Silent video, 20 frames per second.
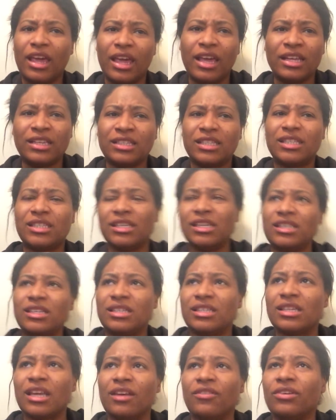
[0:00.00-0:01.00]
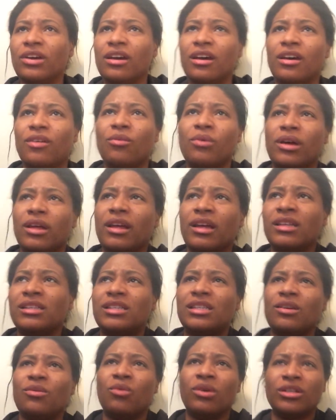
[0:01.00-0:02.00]
N C, uh, what, N
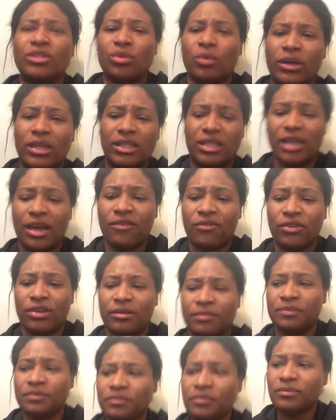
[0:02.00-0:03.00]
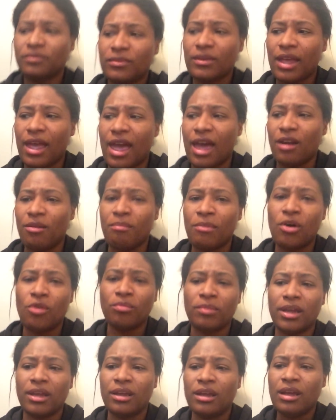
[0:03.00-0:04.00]
C one twenty-seven had a
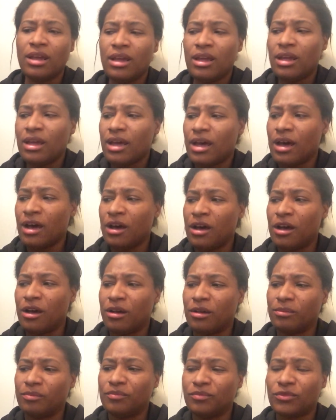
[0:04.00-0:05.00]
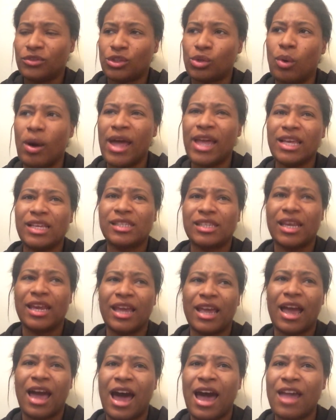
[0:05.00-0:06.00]
moment. Um, Twice
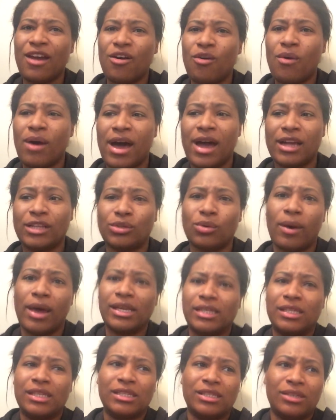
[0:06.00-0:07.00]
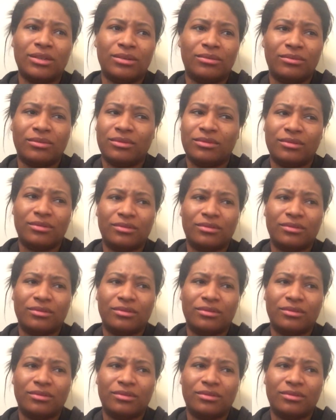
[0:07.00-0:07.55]
and I O I, Twice isn't,